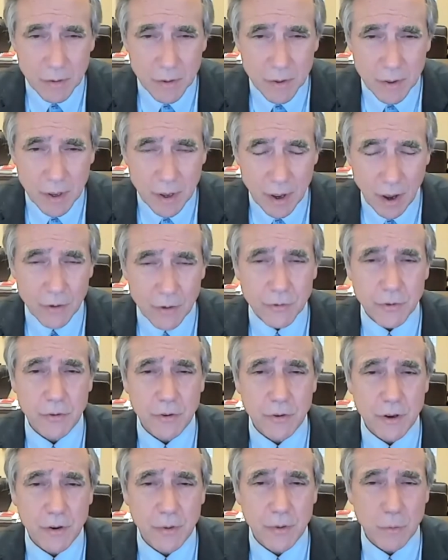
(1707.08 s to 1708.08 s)
he also
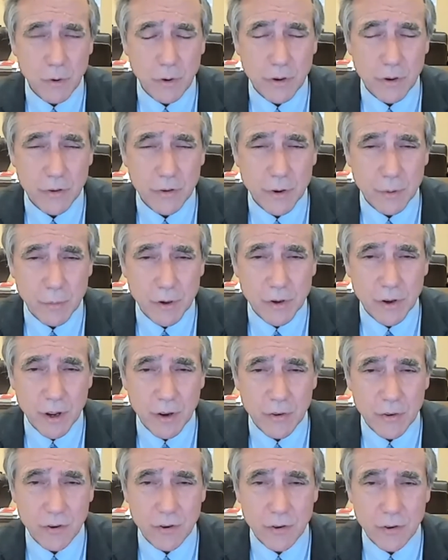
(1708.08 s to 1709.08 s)
did a rule
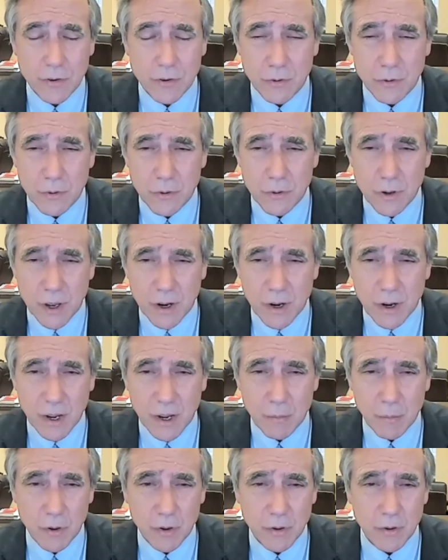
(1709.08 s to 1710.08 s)
interpretation to
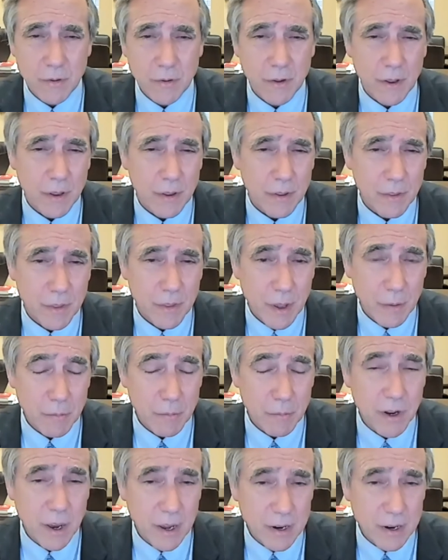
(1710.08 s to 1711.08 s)
enable them to
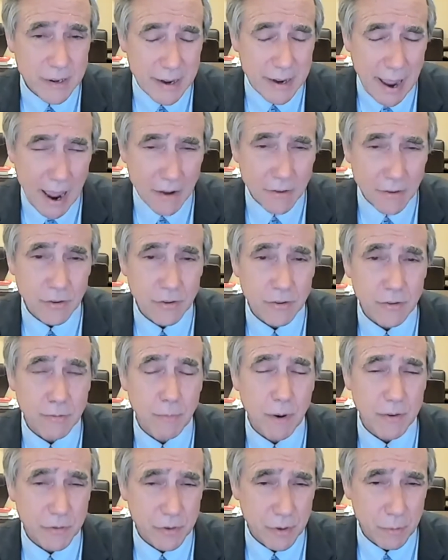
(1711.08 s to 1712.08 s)
cut taxes
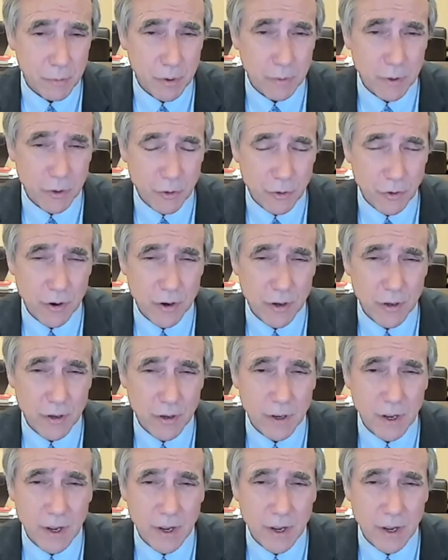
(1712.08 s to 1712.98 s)
by simple majority,